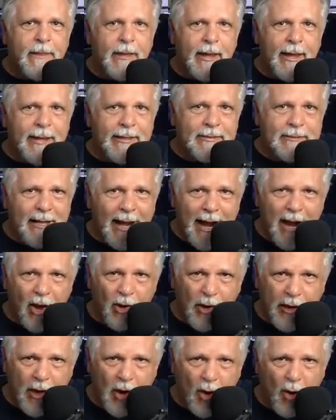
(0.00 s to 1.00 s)

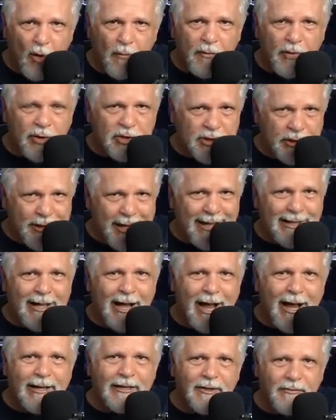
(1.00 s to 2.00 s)
entirely over to that
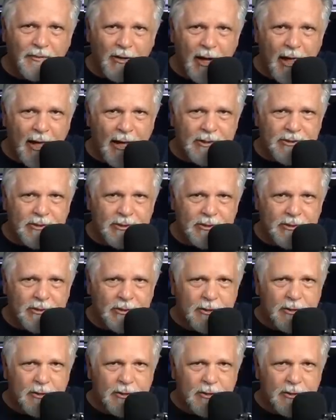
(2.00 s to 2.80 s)
kind of glass,